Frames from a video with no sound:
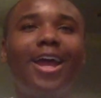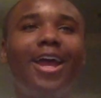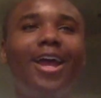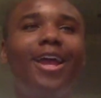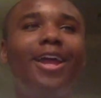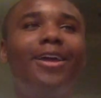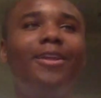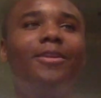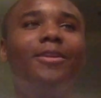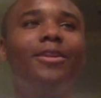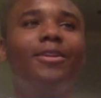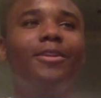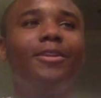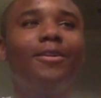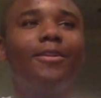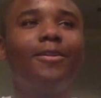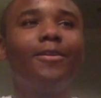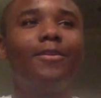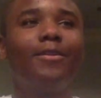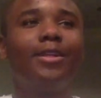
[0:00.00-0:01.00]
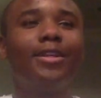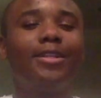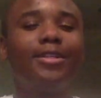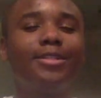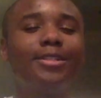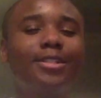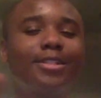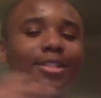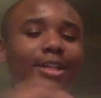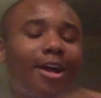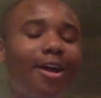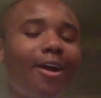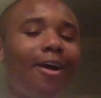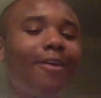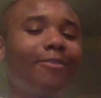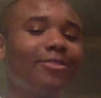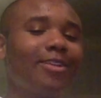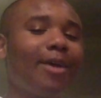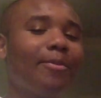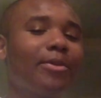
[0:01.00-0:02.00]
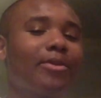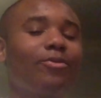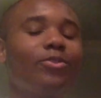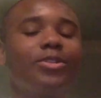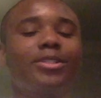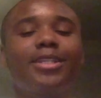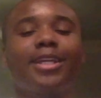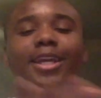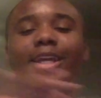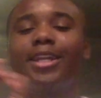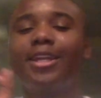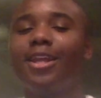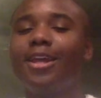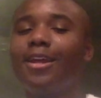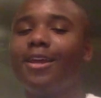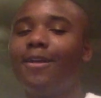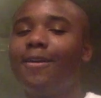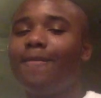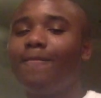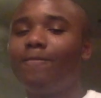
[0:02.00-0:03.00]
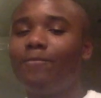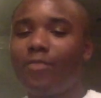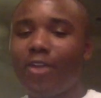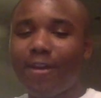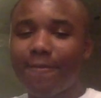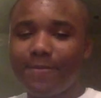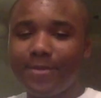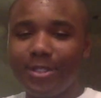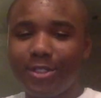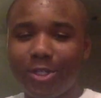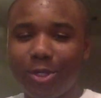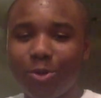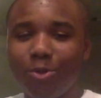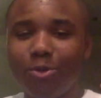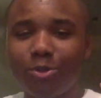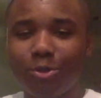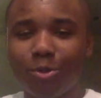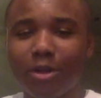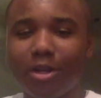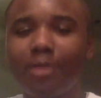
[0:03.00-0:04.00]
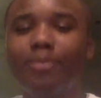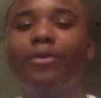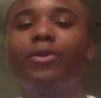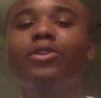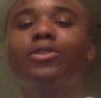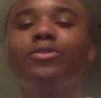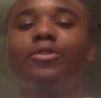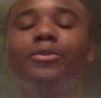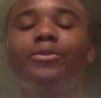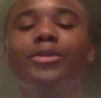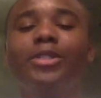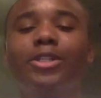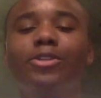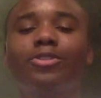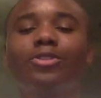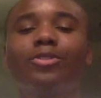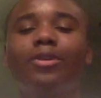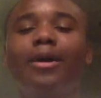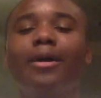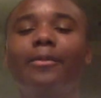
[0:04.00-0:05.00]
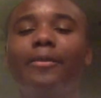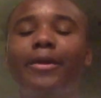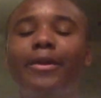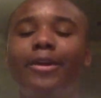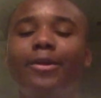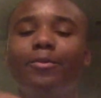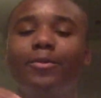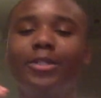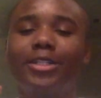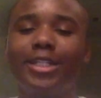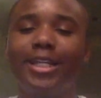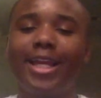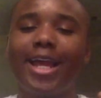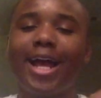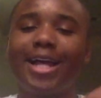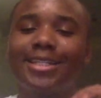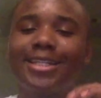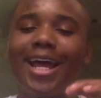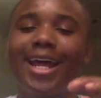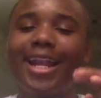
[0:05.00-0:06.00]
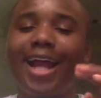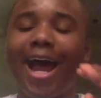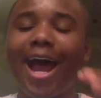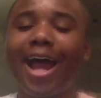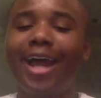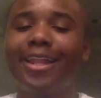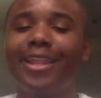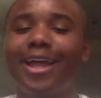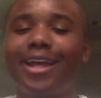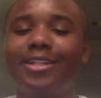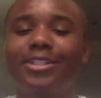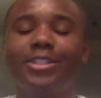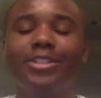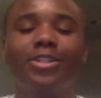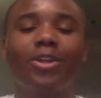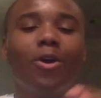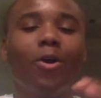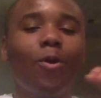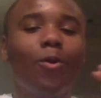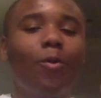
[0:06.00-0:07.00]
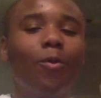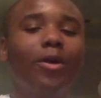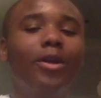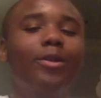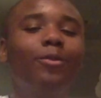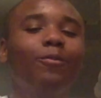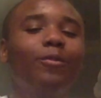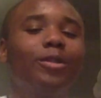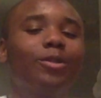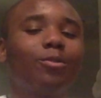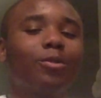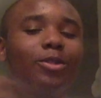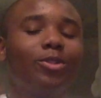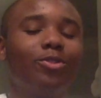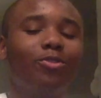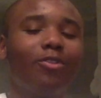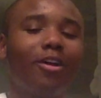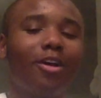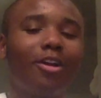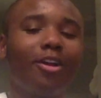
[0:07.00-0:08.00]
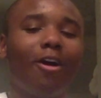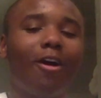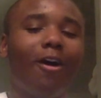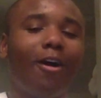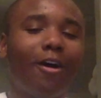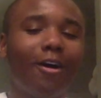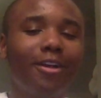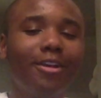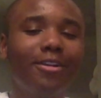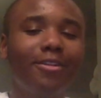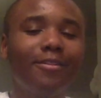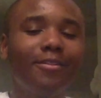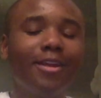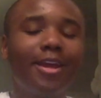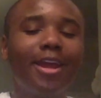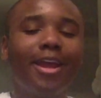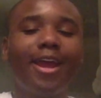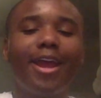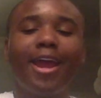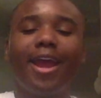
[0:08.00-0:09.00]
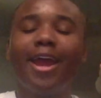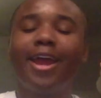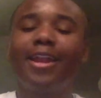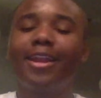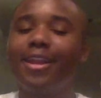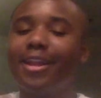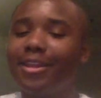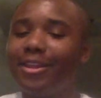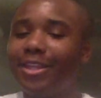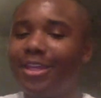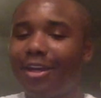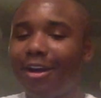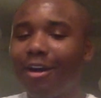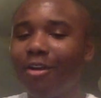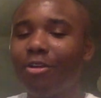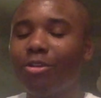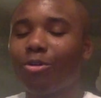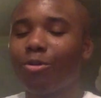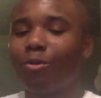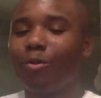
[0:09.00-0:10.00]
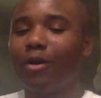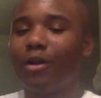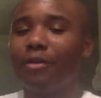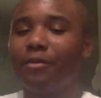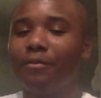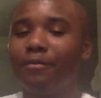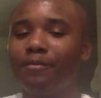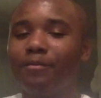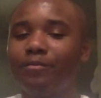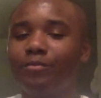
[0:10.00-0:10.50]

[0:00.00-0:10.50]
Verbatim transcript: And just off topic for a second, there have been two Twitter posts from the Rodrigo Strawberry in which he has had eyelashes, one which were drawn on, and the other one,